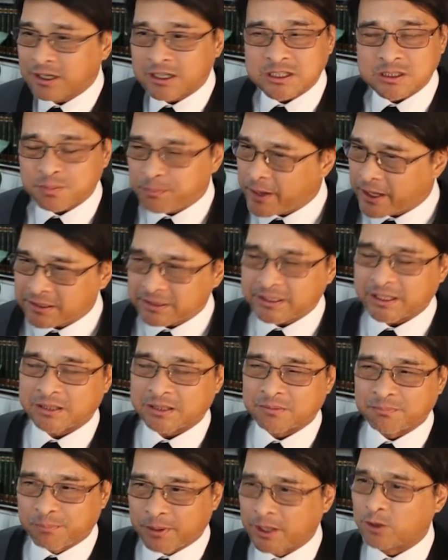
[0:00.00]

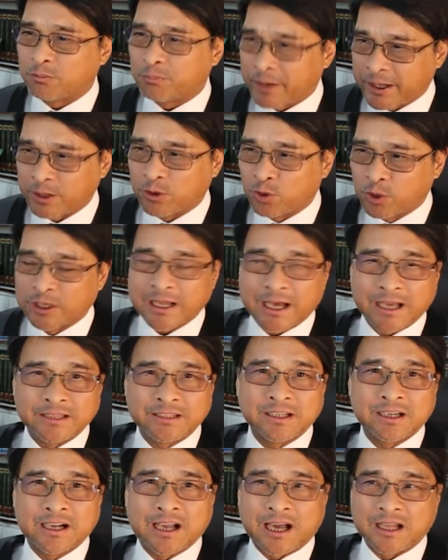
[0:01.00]
respected by all
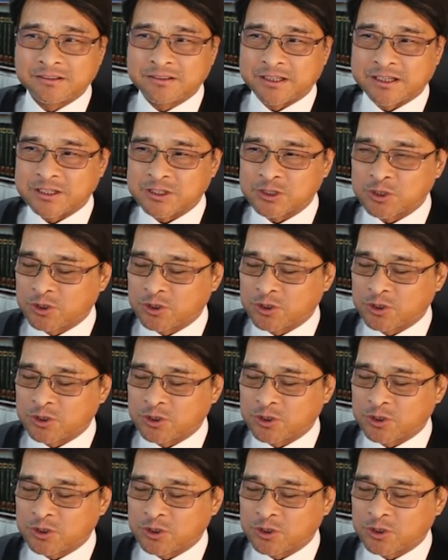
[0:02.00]
other countries.